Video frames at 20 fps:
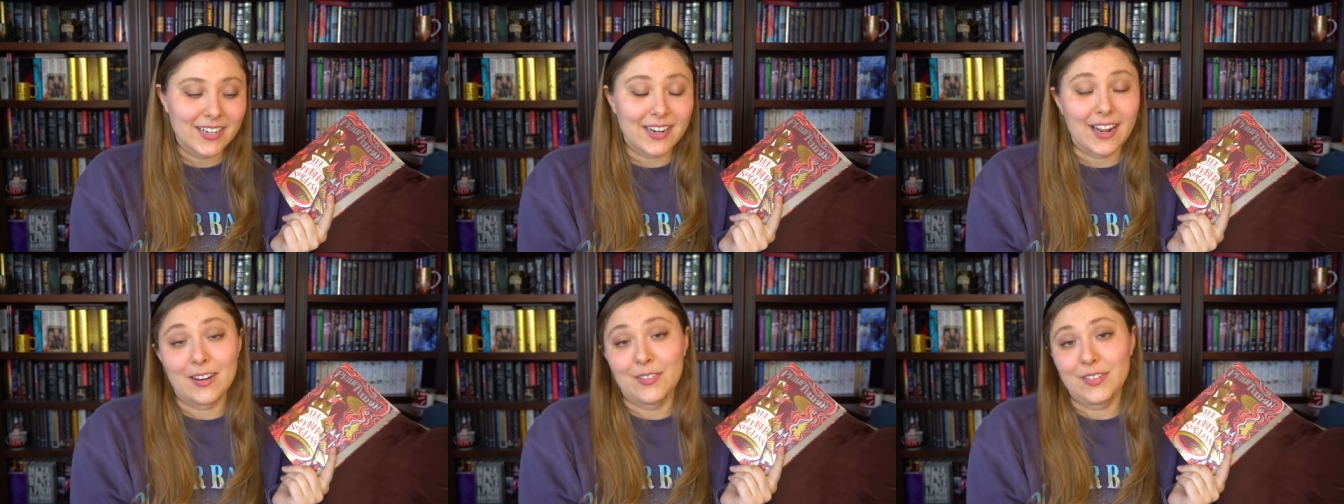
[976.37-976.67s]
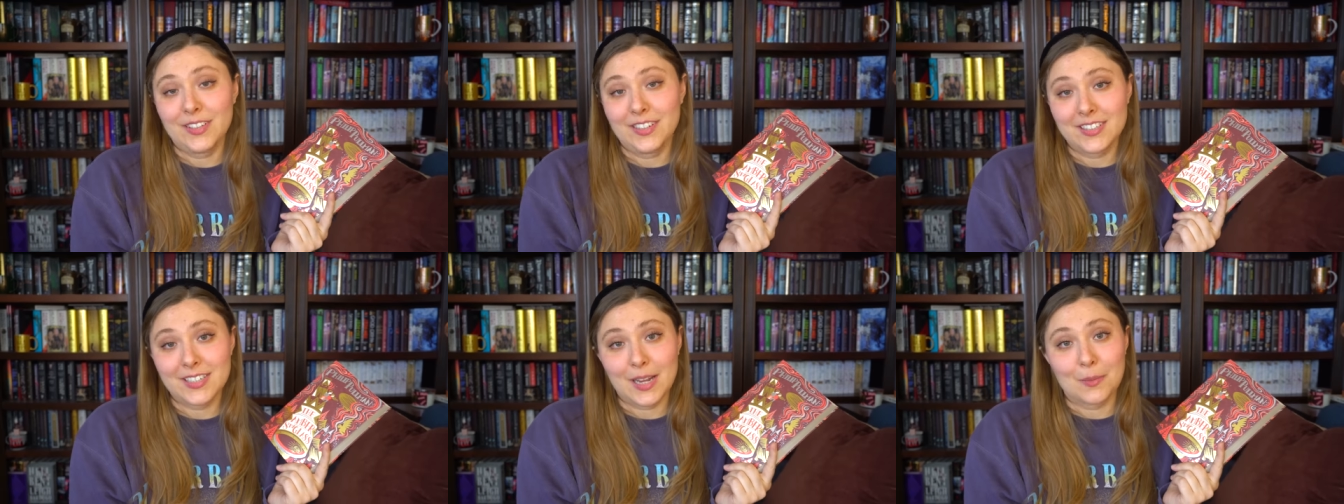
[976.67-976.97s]
I had a
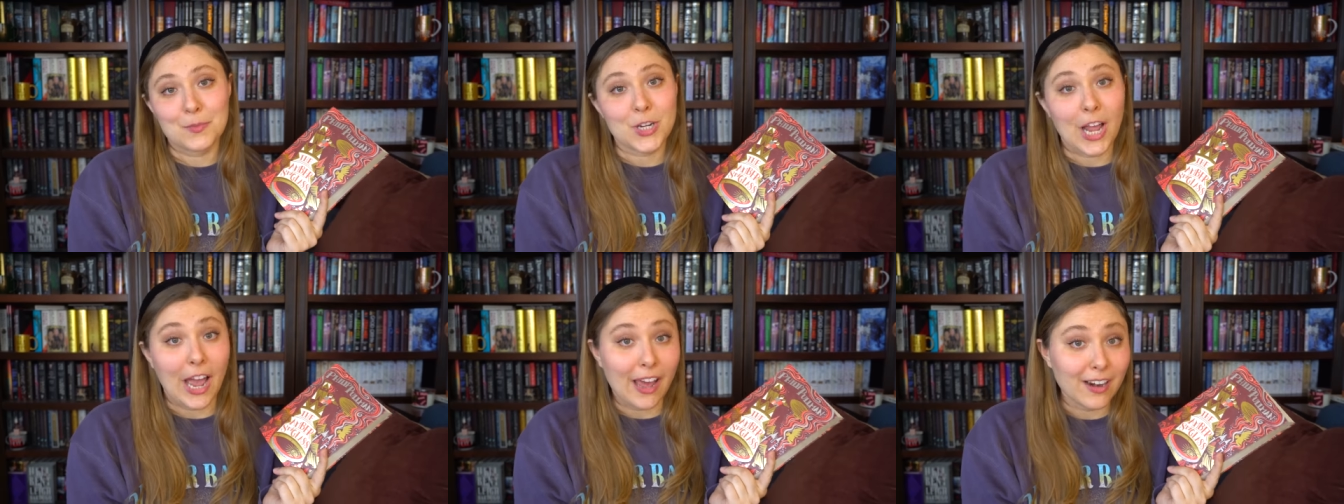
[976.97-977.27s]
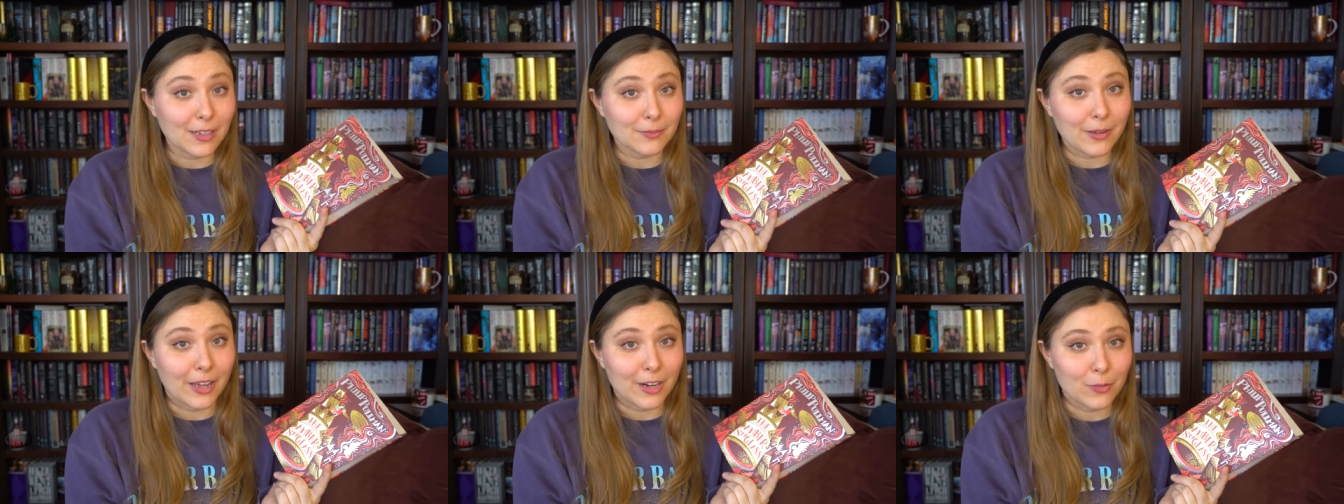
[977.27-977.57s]
really good time
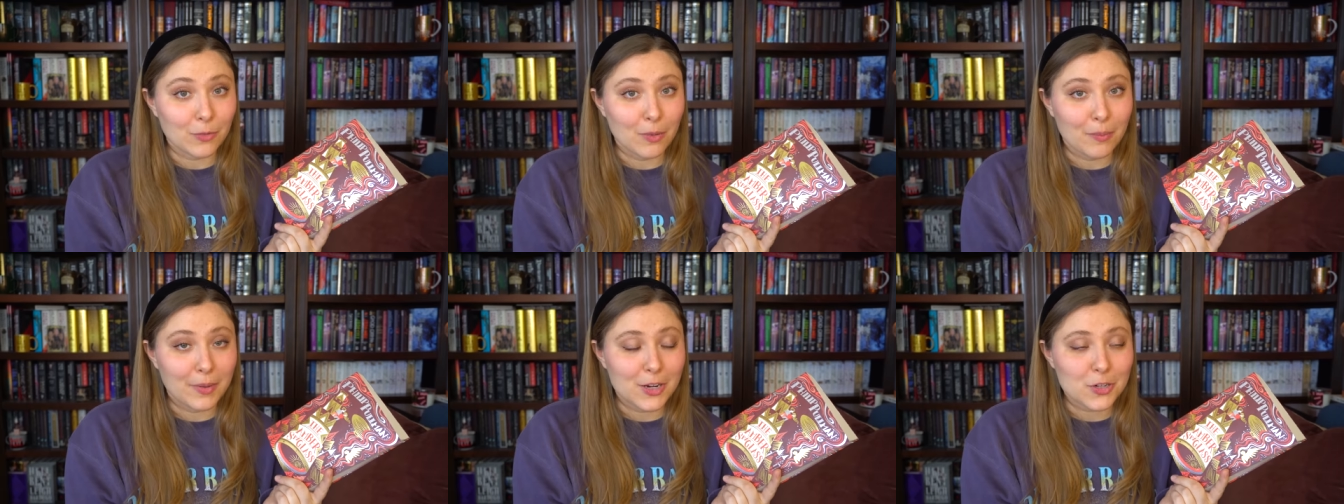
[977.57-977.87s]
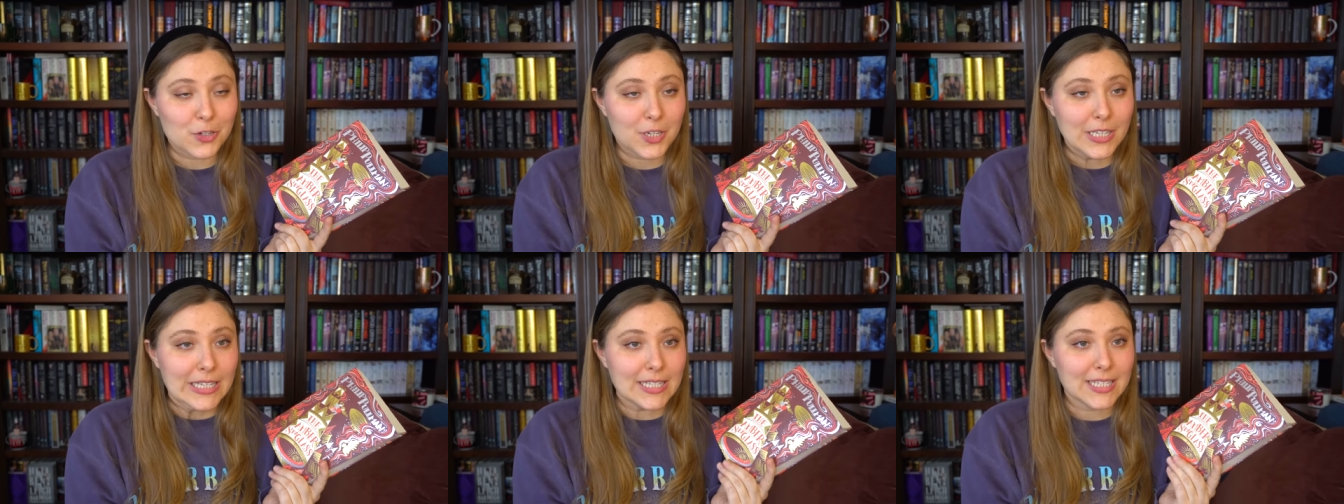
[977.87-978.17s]
chatting about it with my
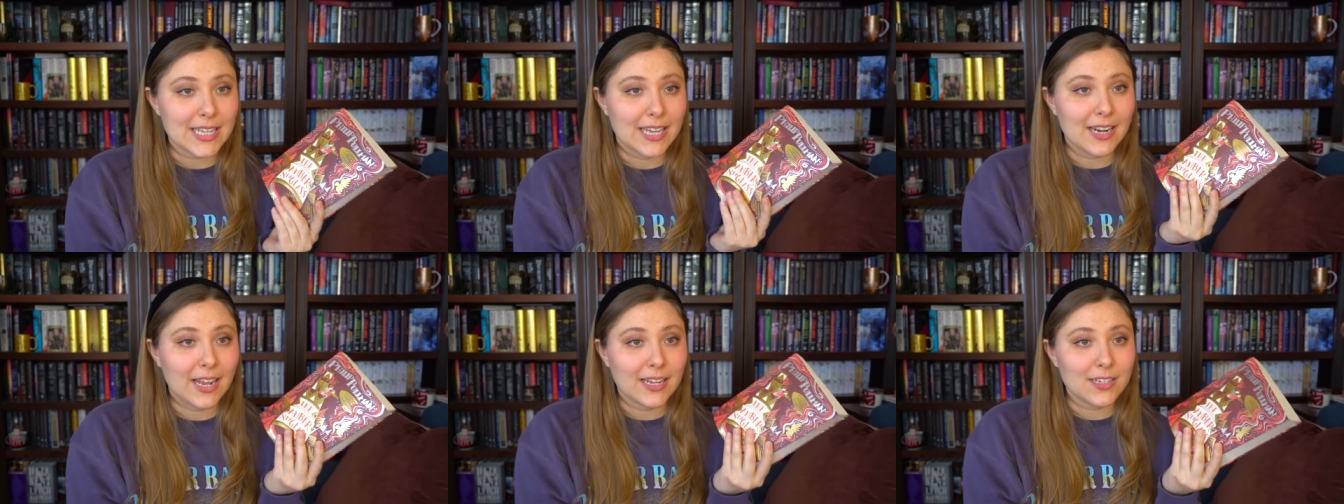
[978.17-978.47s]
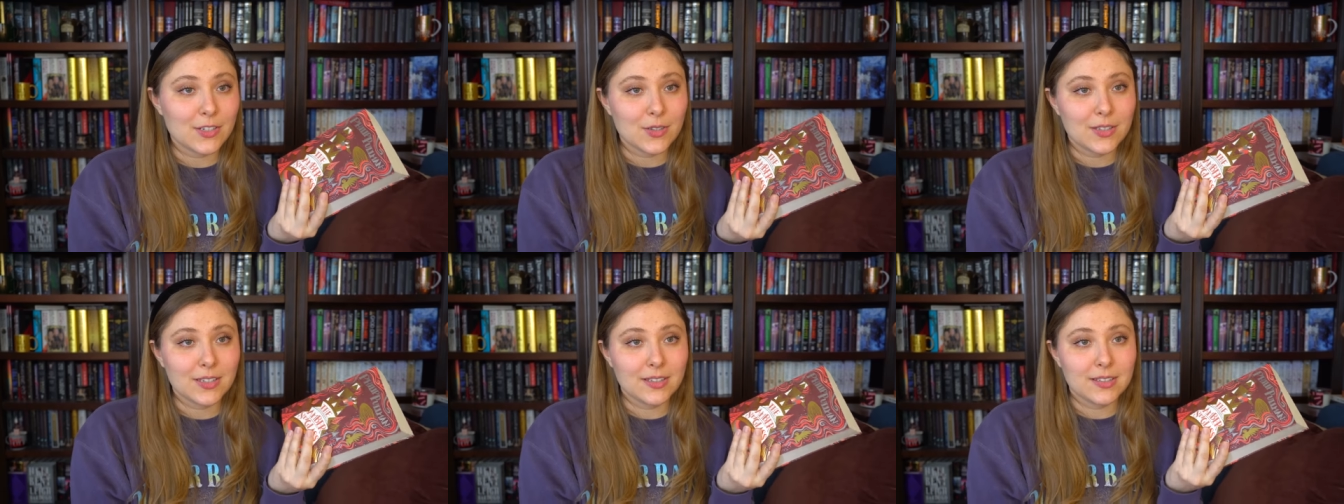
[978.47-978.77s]
patrons, and I
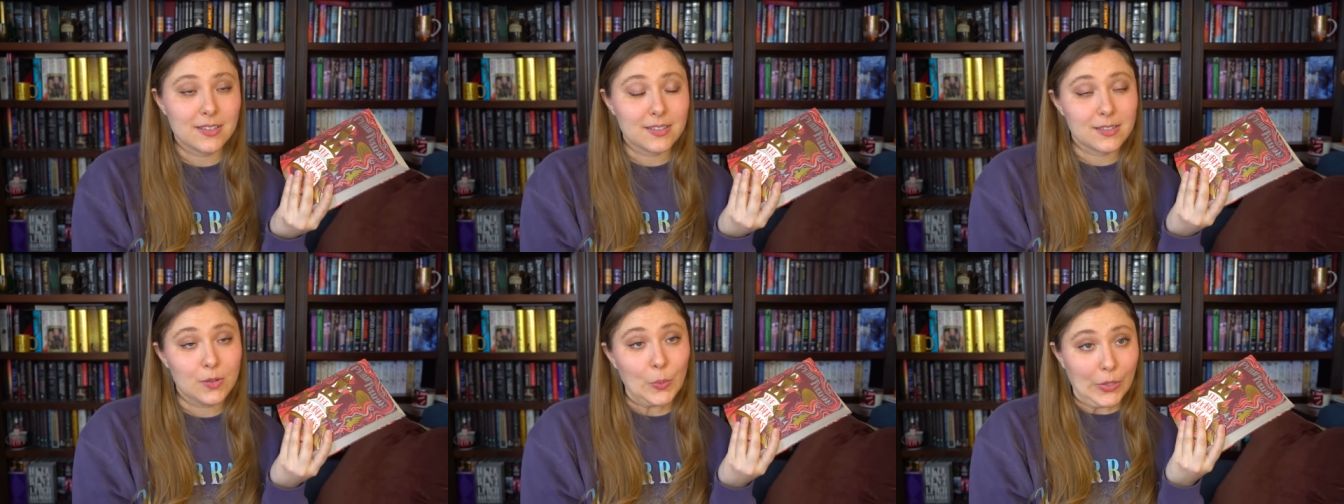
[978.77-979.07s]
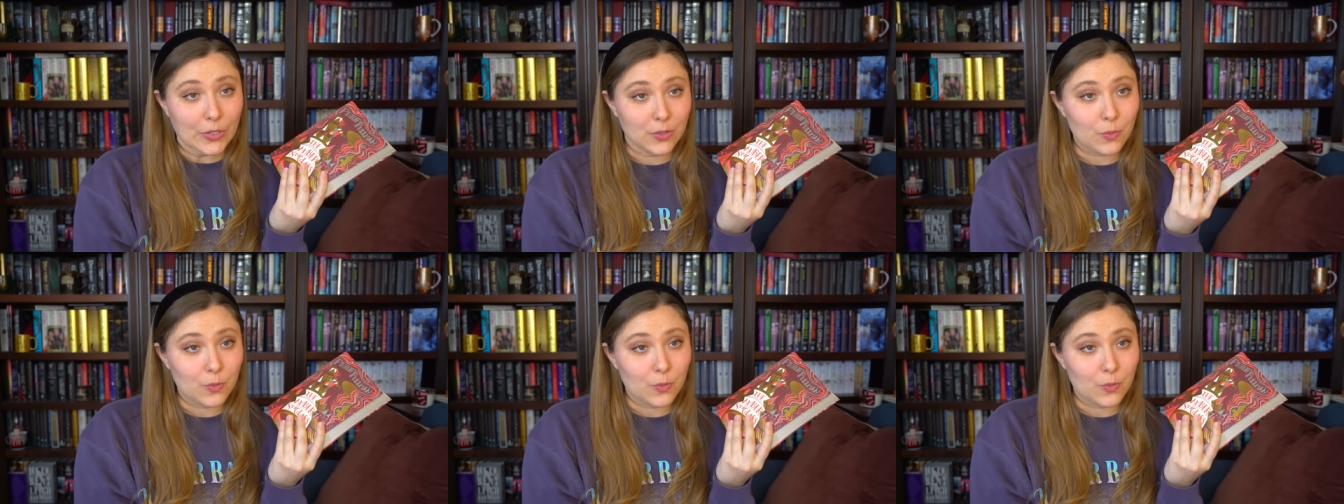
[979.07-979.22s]
do think this is